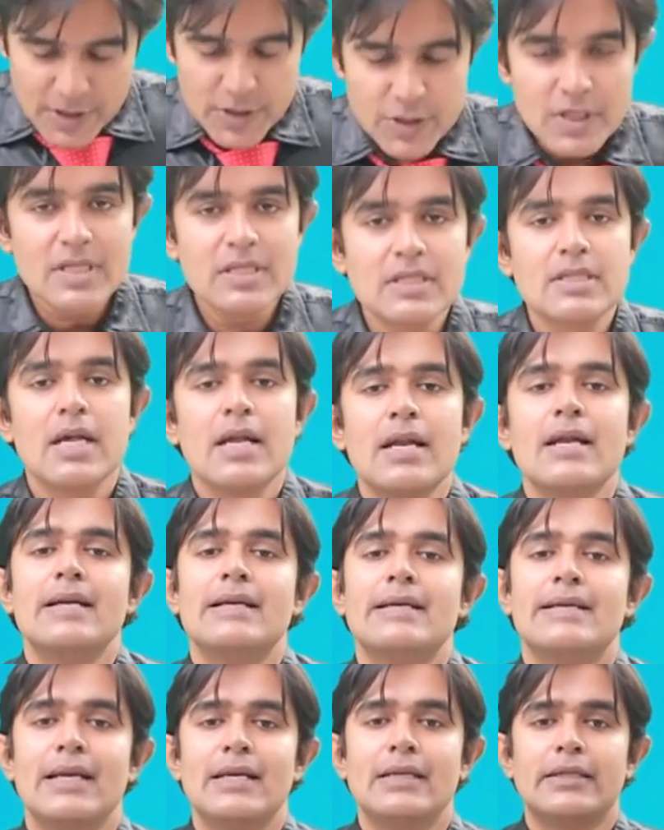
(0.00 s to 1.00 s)
is
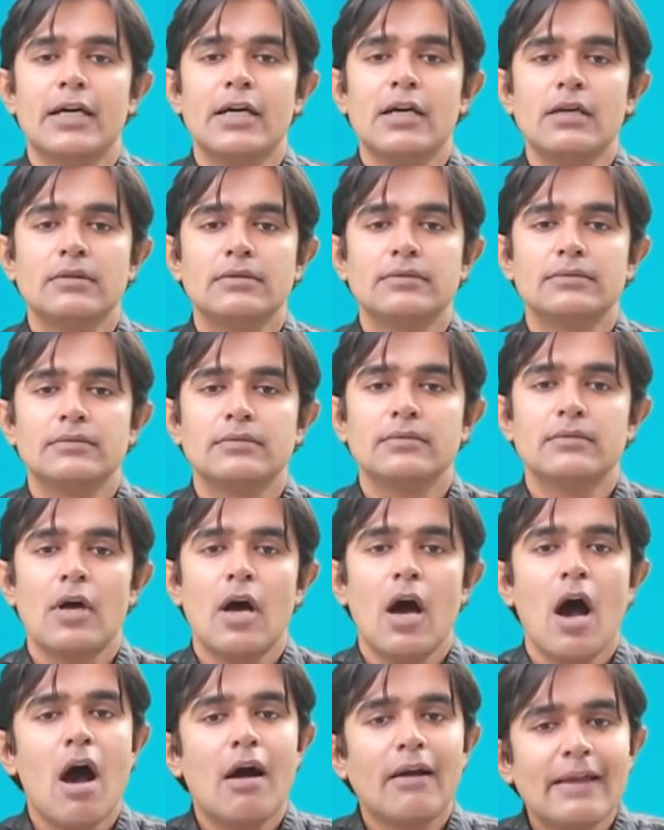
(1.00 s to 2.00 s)
delta,
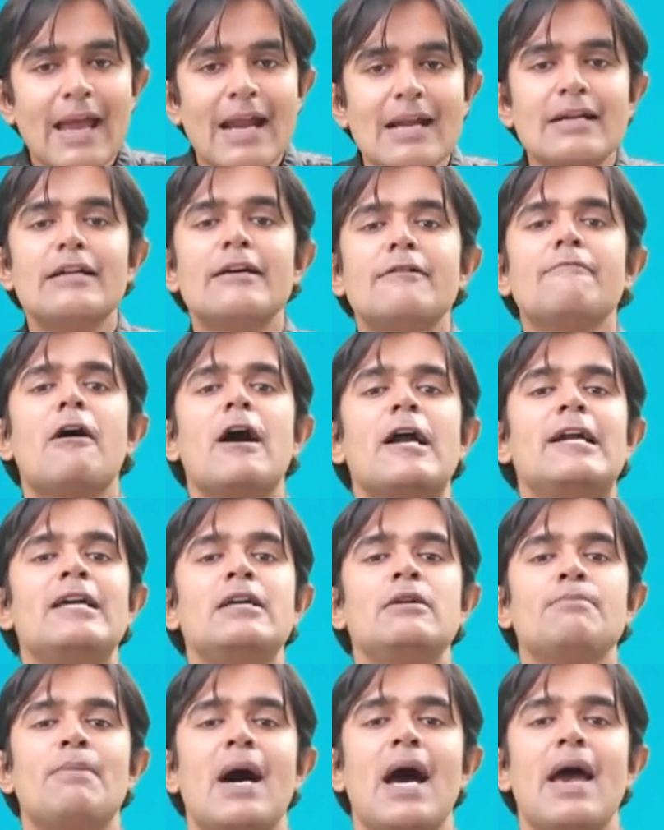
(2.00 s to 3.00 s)
again
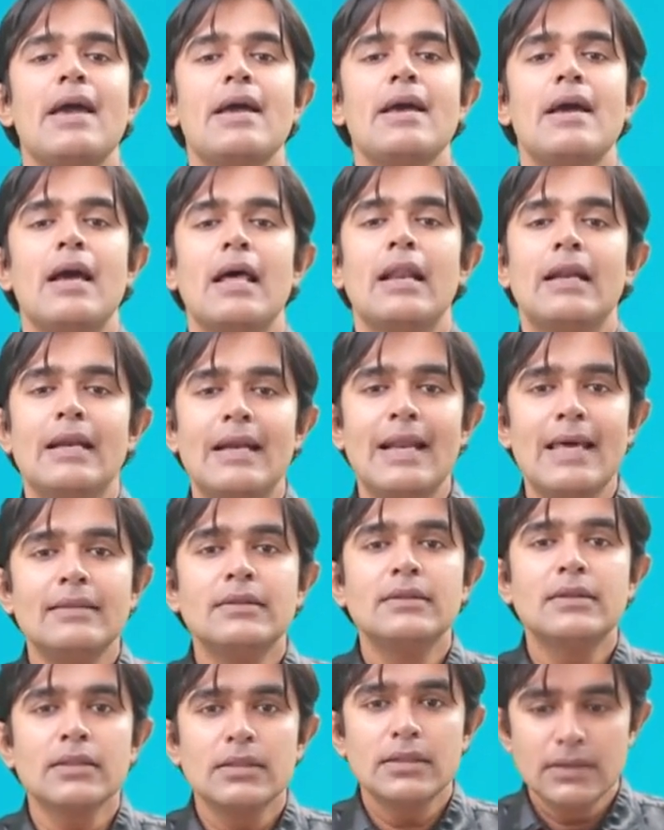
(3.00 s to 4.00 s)
dividing by
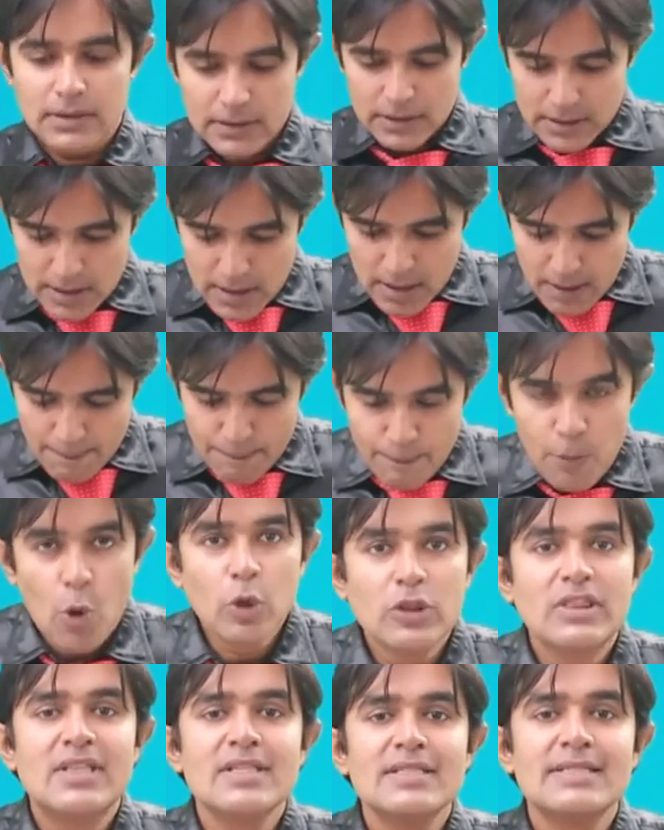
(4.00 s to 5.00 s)
length
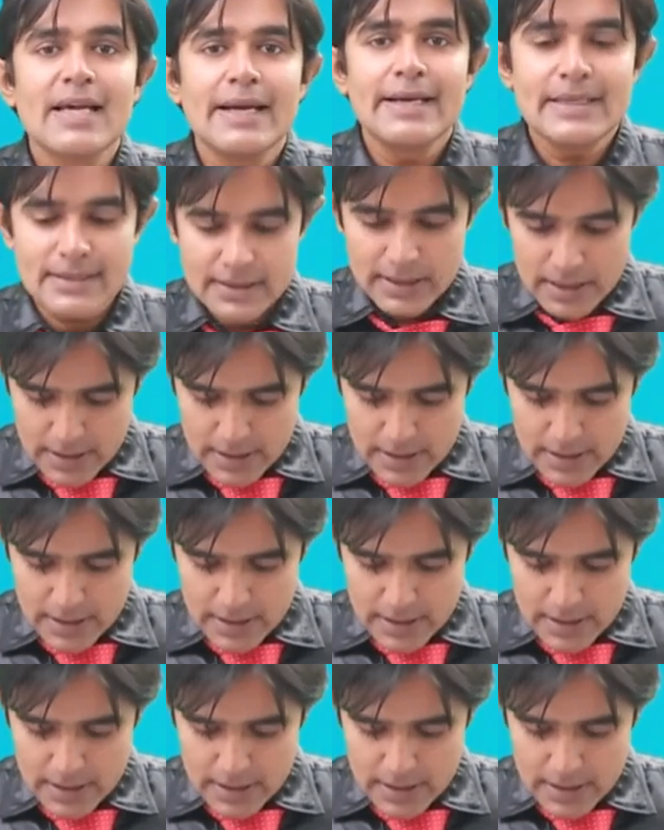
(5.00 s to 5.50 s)
both the sides.